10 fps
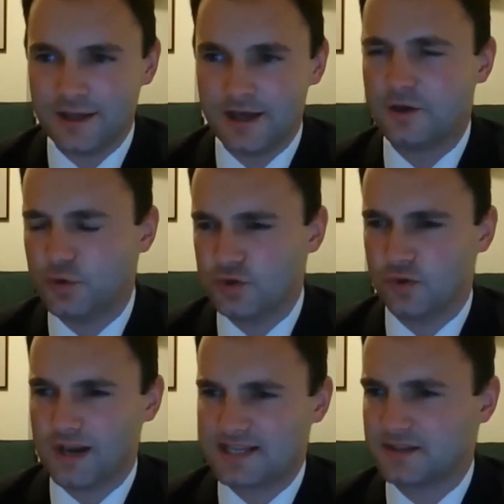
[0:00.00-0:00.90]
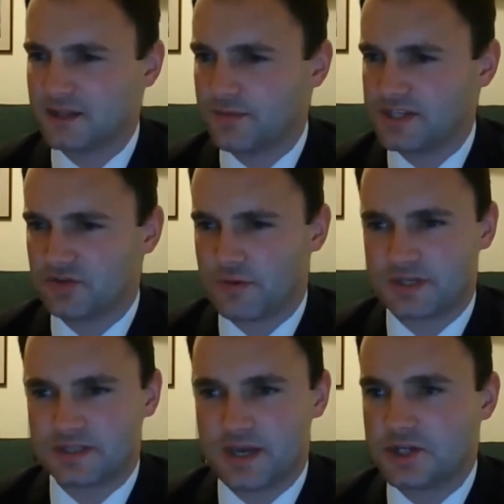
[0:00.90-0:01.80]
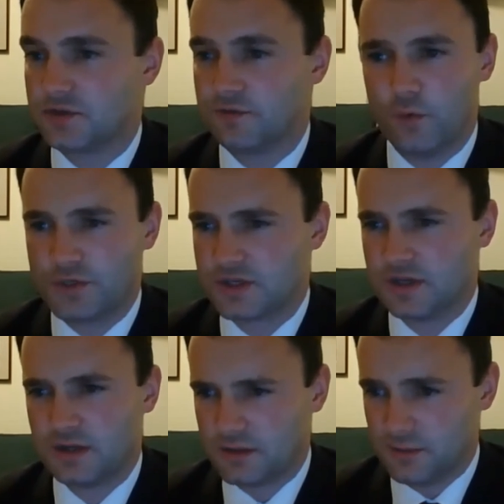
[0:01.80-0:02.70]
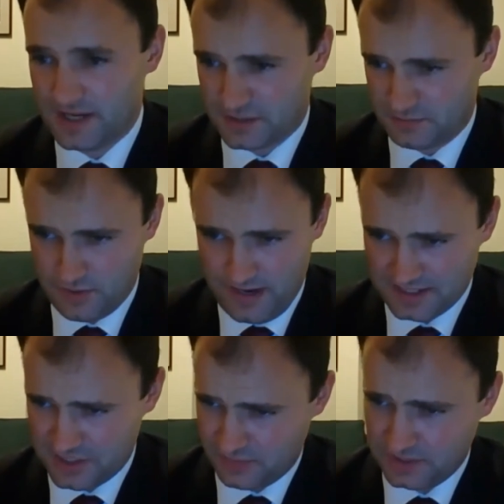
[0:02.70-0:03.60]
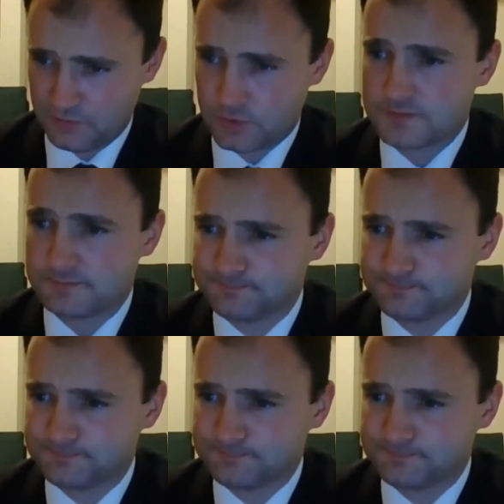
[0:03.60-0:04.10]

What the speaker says: lose or lessen the business representation voice that makes such a big difference.